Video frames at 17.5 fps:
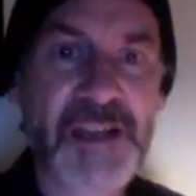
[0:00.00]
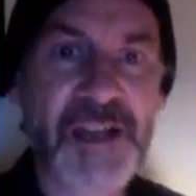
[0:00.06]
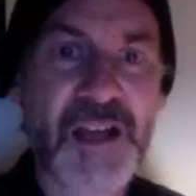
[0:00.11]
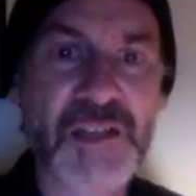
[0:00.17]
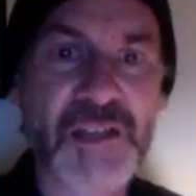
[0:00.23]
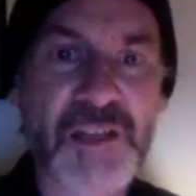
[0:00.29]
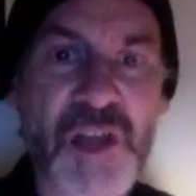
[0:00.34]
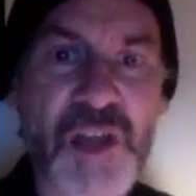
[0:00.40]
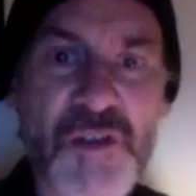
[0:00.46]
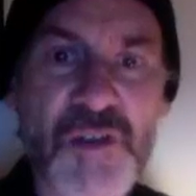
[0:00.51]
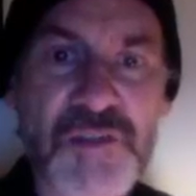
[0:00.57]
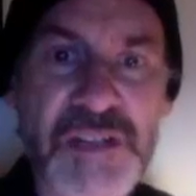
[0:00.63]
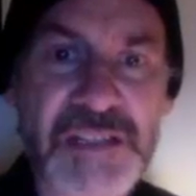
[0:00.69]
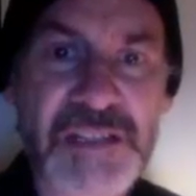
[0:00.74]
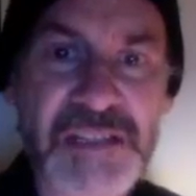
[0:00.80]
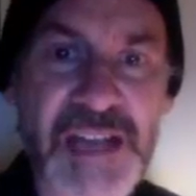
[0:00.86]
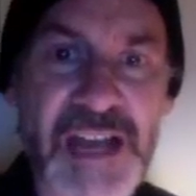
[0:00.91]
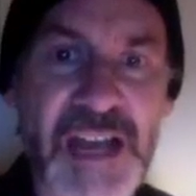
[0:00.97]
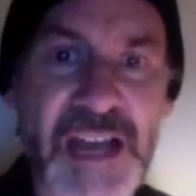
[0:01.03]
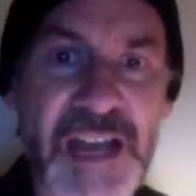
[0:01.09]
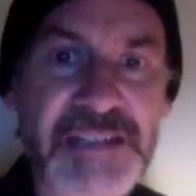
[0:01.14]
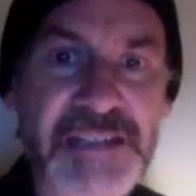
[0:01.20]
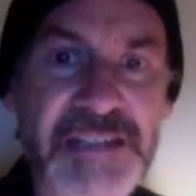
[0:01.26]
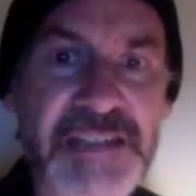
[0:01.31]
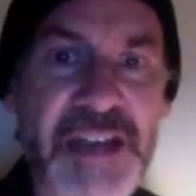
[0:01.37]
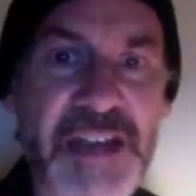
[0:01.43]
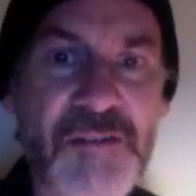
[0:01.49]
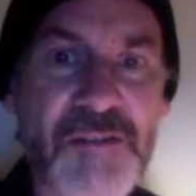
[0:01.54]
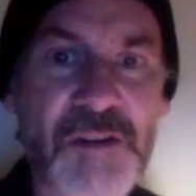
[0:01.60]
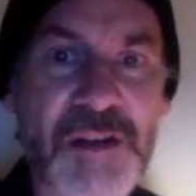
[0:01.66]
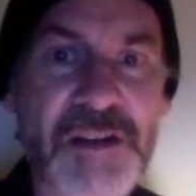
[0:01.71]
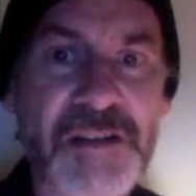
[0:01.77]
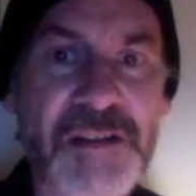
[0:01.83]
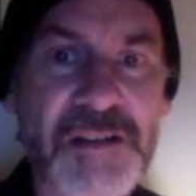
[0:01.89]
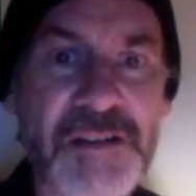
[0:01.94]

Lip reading: alone in the high tower.